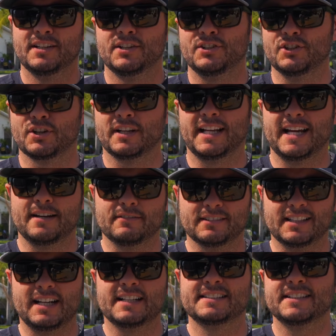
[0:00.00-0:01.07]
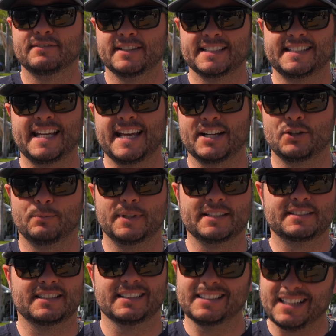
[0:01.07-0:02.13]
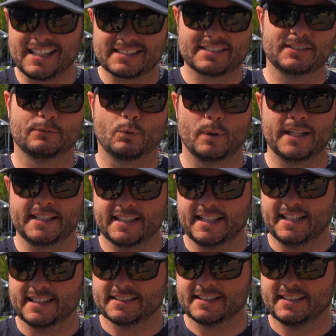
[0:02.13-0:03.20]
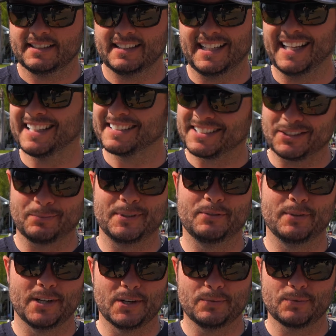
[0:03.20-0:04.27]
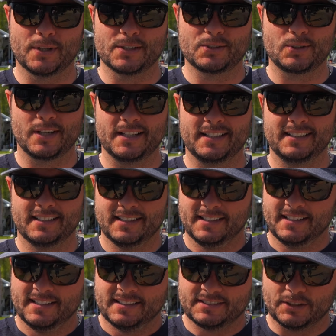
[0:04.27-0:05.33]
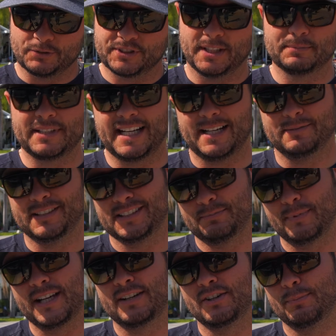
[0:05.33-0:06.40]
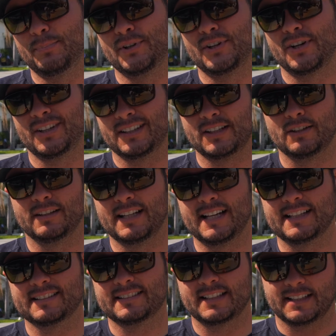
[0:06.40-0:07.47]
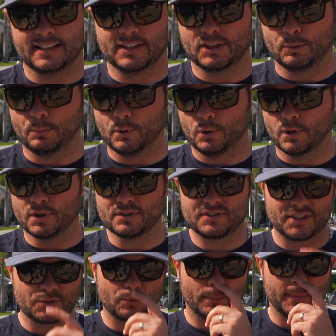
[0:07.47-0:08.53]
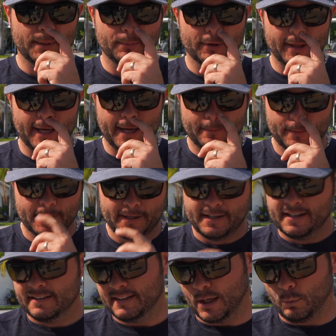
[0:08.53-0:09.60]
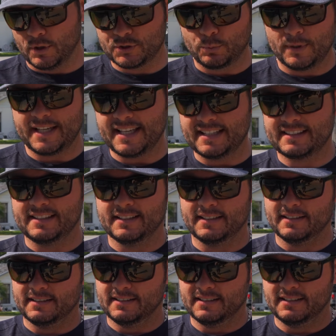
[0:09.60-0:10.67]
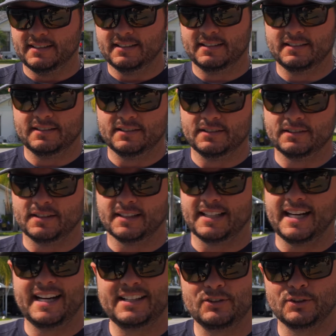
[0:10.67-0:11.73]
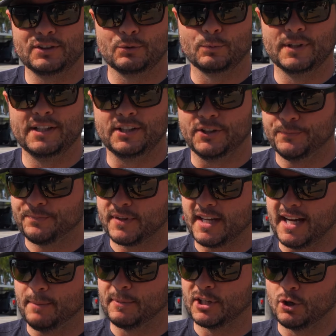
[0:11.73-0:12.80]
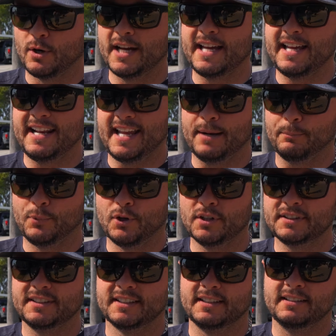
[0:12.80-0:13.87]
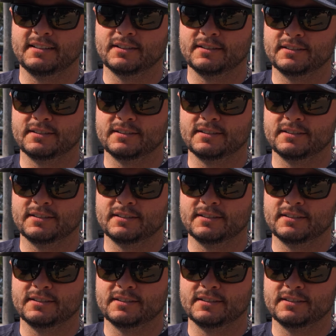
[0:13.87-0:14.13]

You're going to have lots of entanglements, lots of wind knots, and it's going to be very frustrating. So sometimes it's better to put on a little less than a little more. Just remember that. Now, once we get the line on the reel, I'm going to go ahead and put the